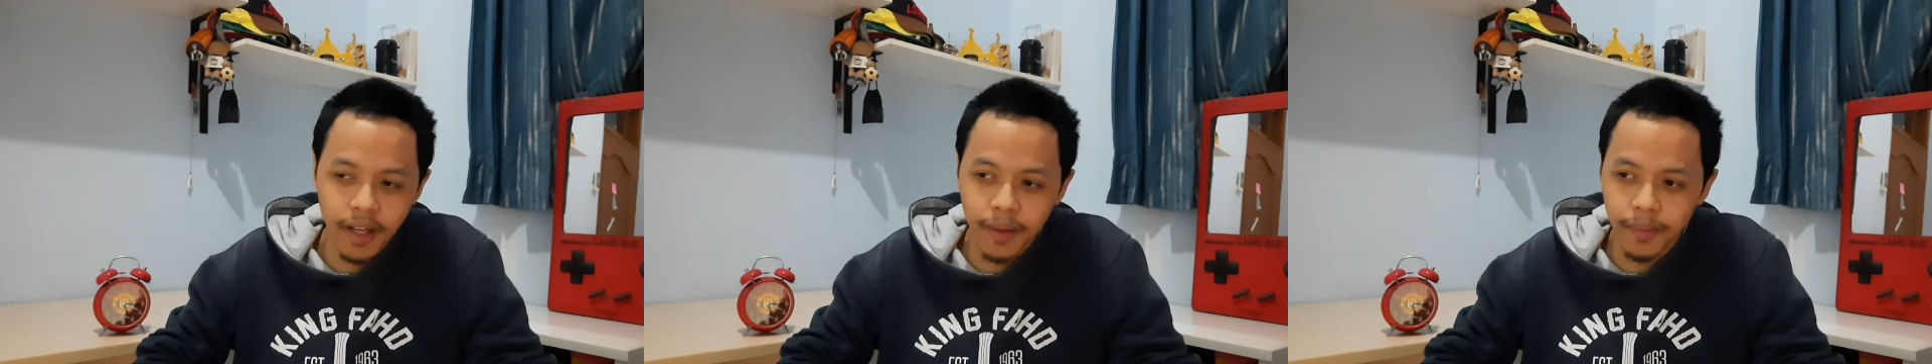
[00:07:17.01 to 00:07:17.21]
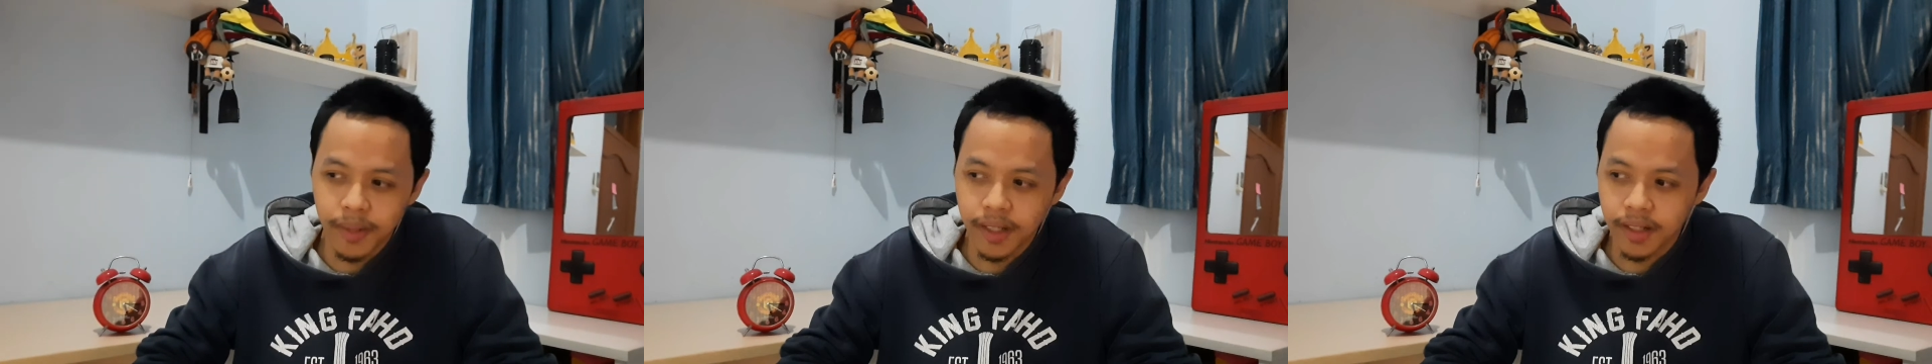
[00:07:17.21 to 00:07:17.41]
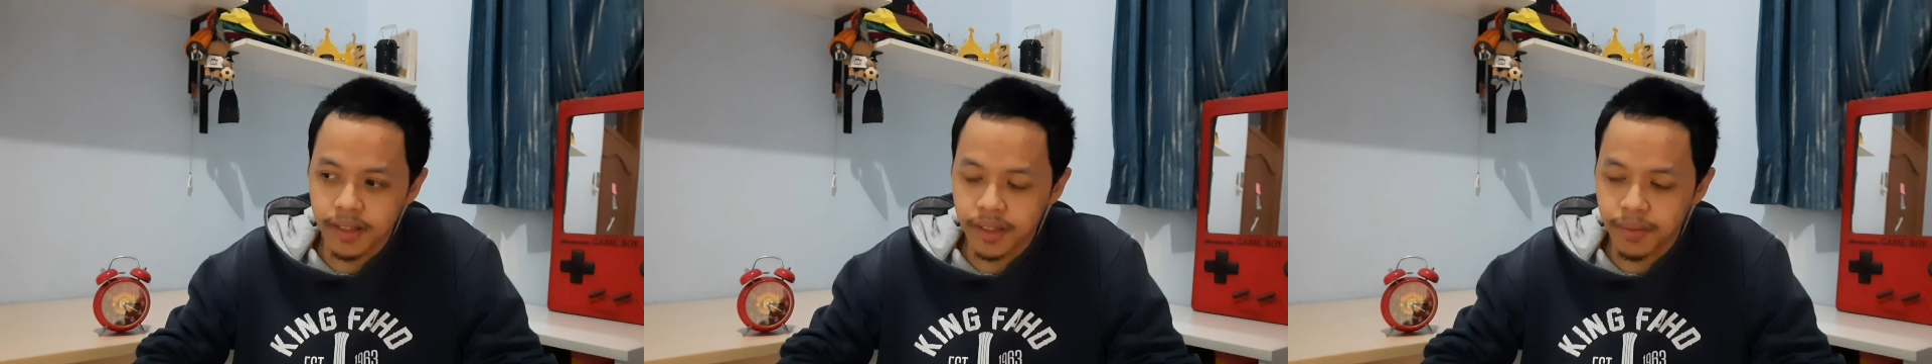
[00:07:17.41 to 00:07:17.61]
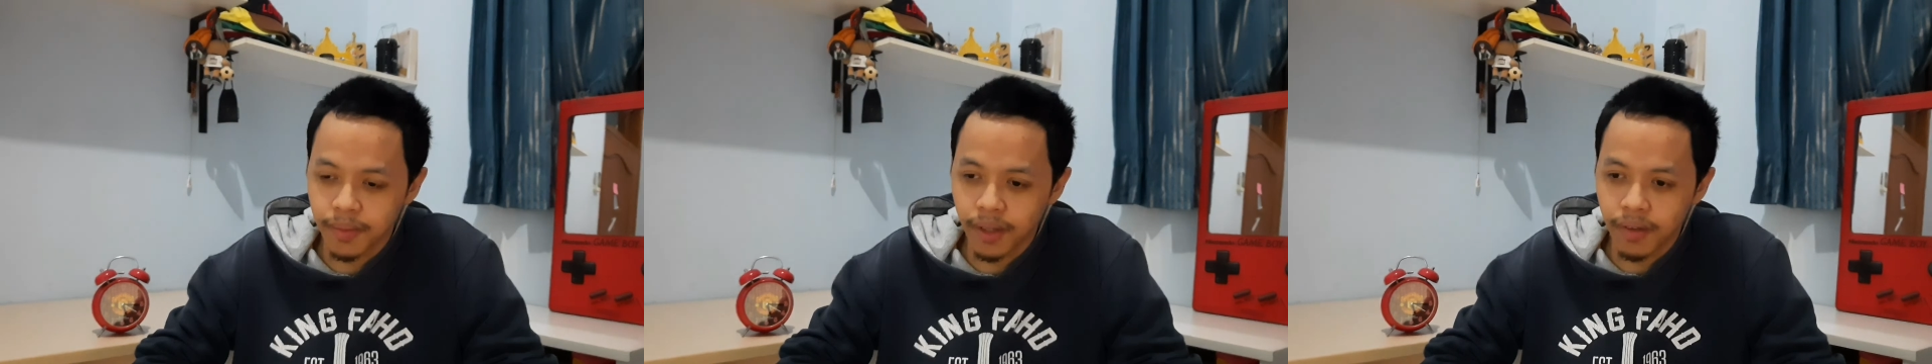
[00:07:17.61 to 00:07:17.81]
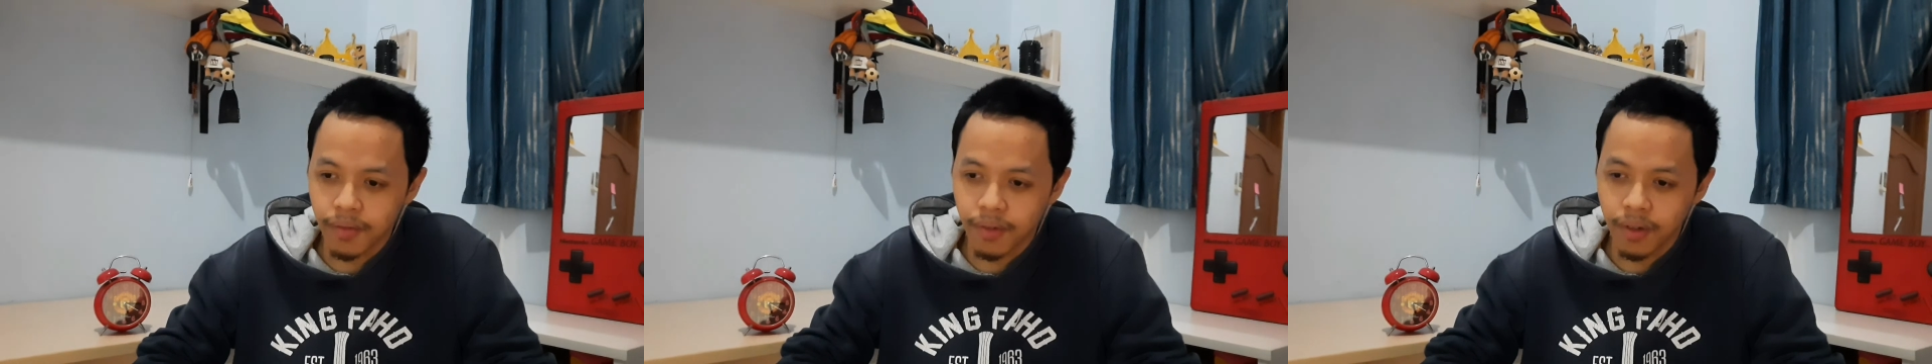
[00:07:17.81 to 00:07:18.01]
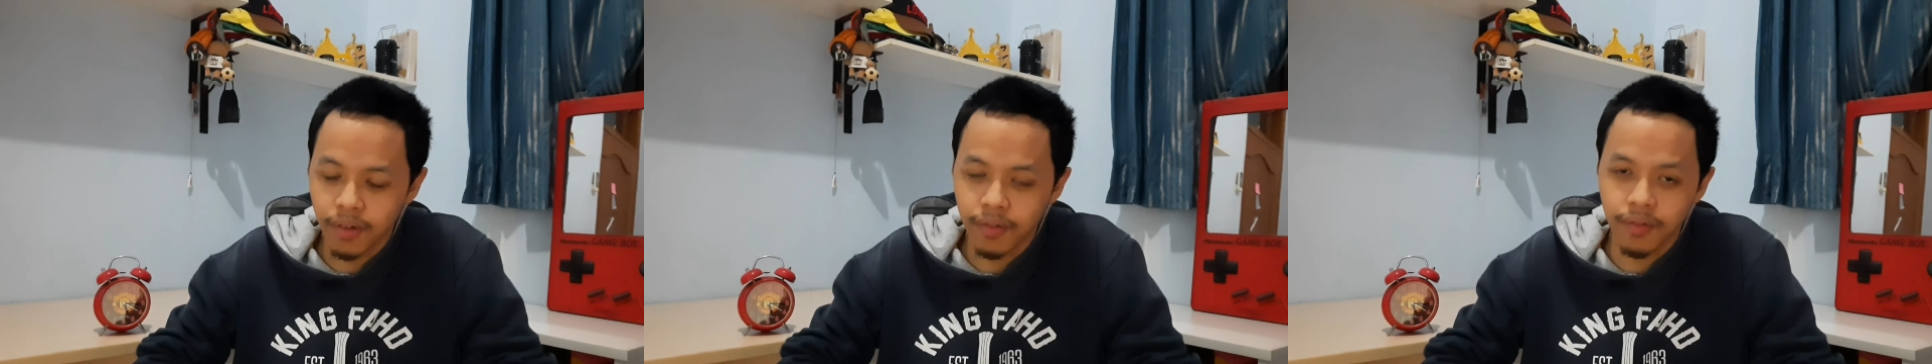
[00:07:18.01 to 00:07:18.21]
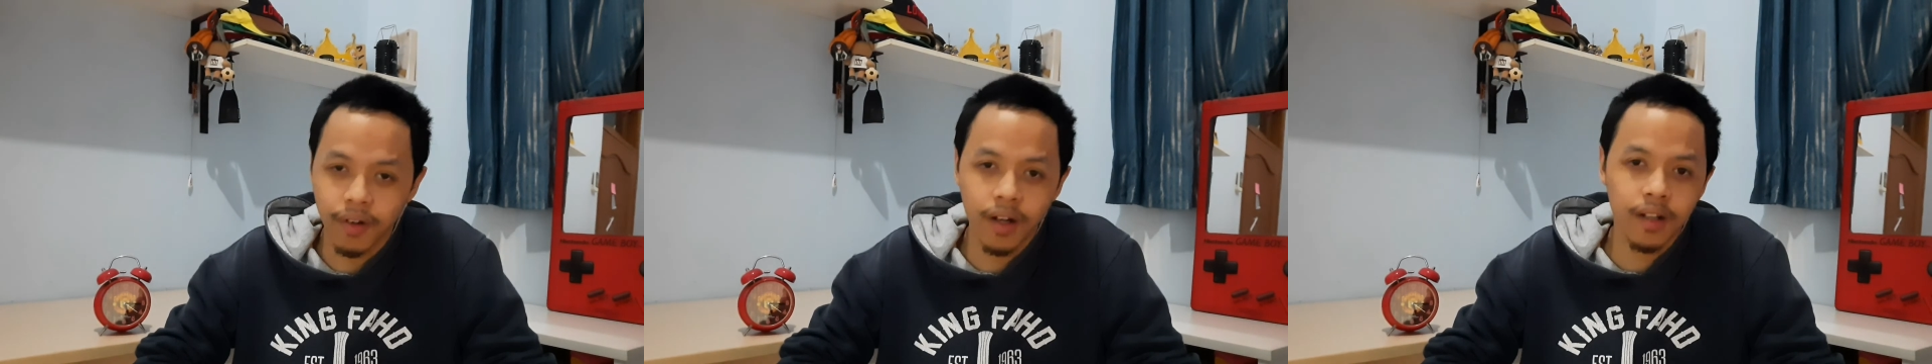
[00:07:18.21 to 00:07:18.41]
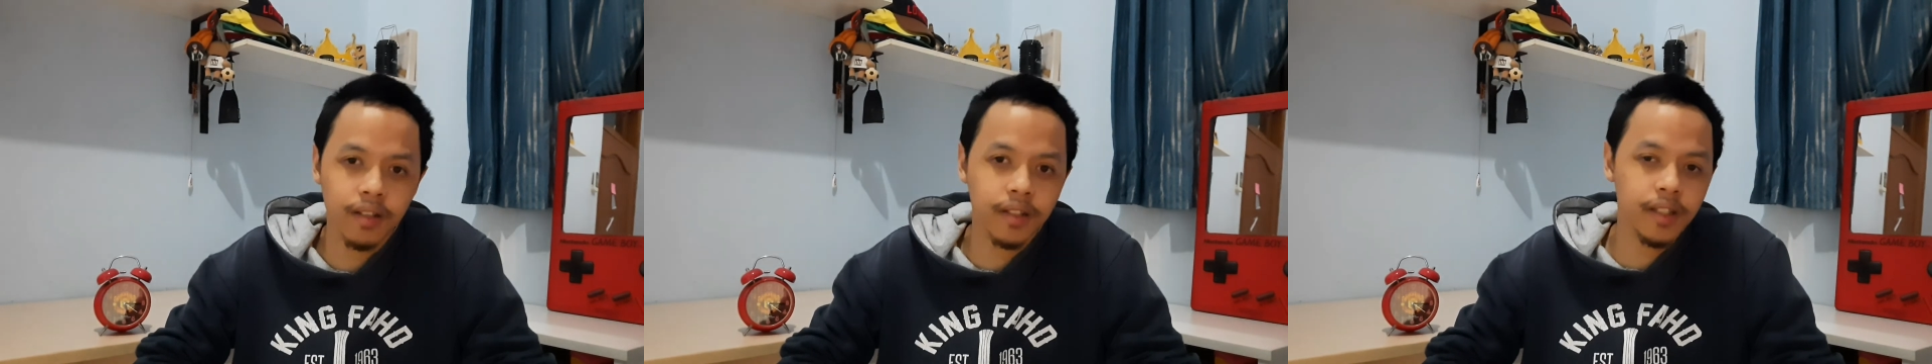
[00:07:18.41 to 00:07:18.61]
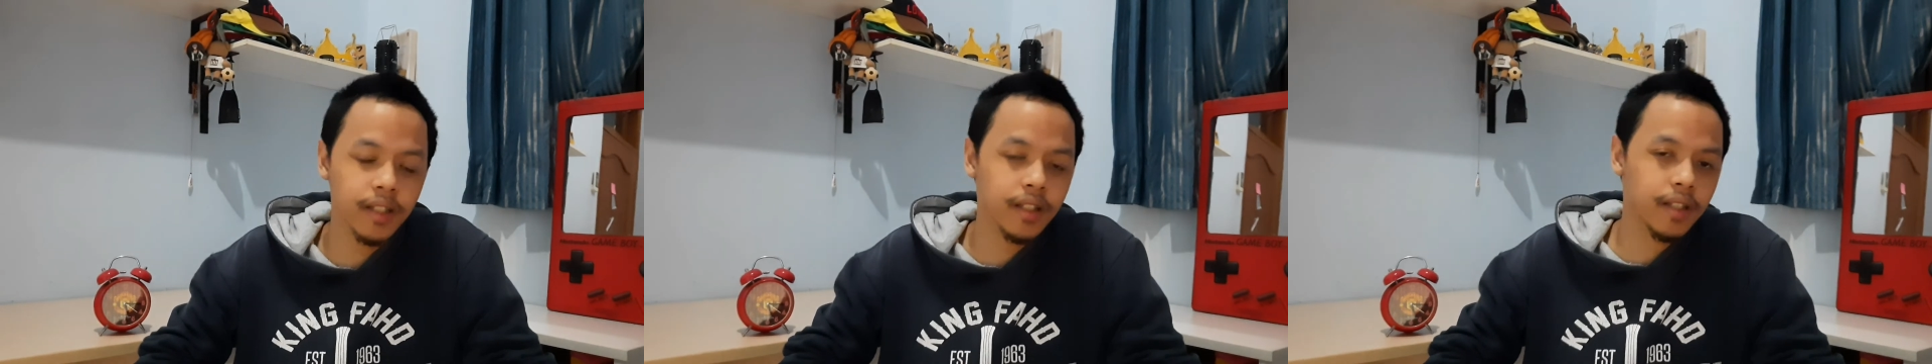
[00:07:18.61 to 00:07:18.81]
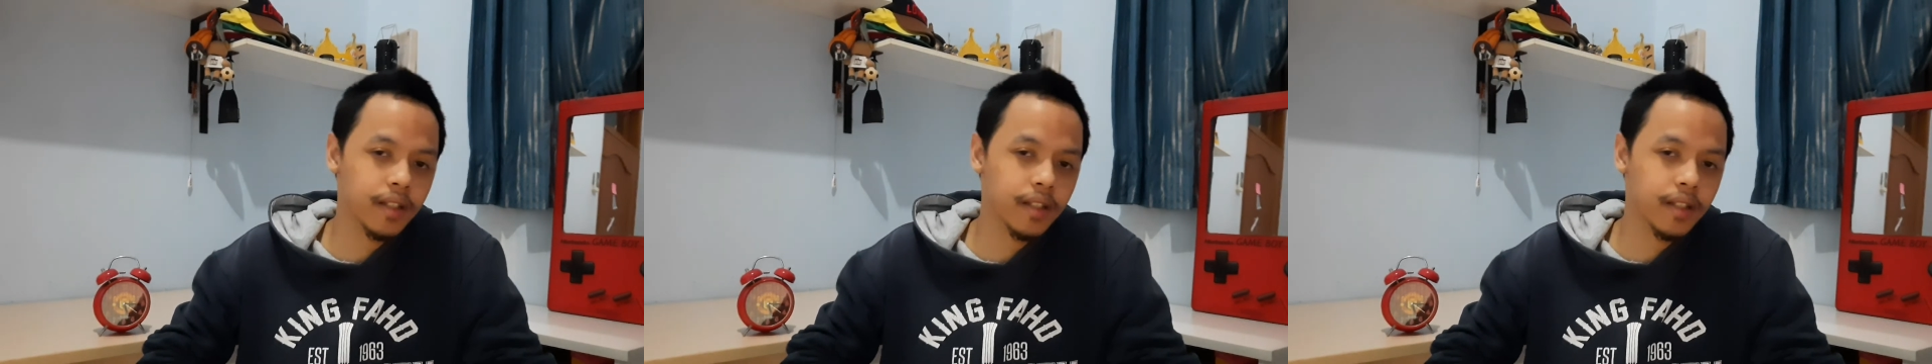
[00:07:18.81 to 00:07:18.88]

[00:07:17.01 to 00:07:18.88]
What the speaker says: Emile Smith Rowe volley,